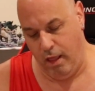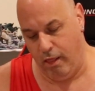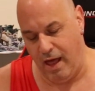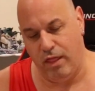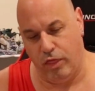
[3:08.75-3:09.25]

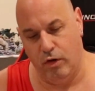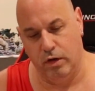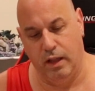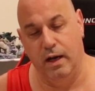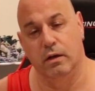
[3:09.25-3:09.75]
That third
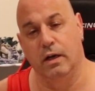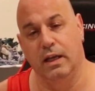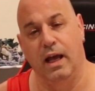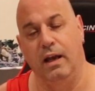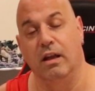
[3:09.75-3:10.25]
layer,
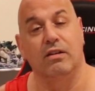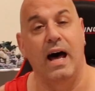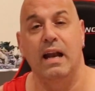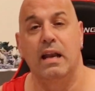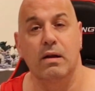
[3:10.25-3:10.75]
again, it's
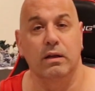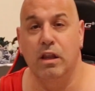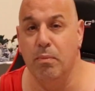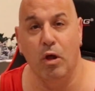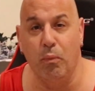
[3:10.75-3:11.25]
not adhering
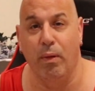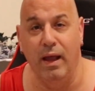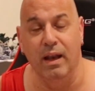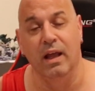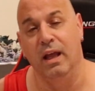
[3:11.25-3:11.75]
to the build
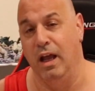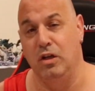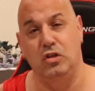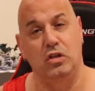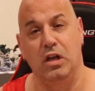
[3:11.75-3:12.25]
plate.
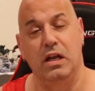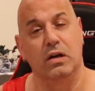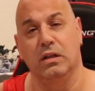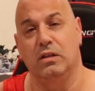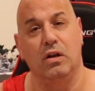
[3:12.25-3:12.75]
It's just
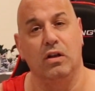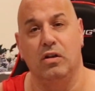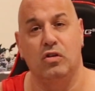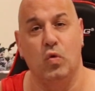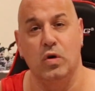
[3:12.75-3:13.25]
adhering to the
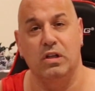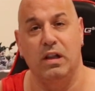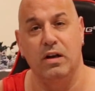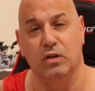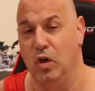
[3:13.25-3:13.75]
squished
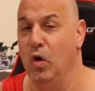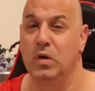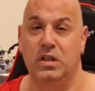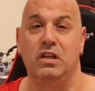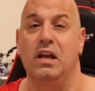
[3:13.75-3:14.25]
layer 2,
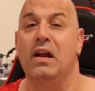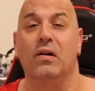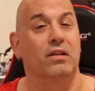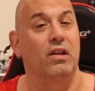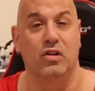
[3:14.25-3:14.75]
which is
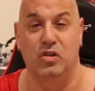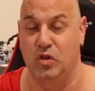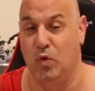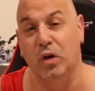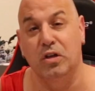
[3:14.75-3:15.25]
adhering to the
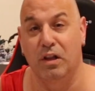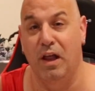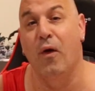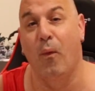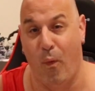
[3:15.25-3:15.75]
squished
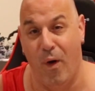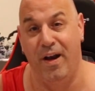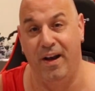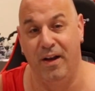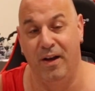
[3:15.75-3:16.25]
layer
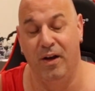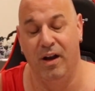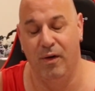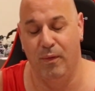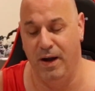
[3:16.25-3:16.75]
1,
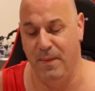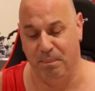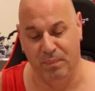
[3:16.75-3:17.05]
right?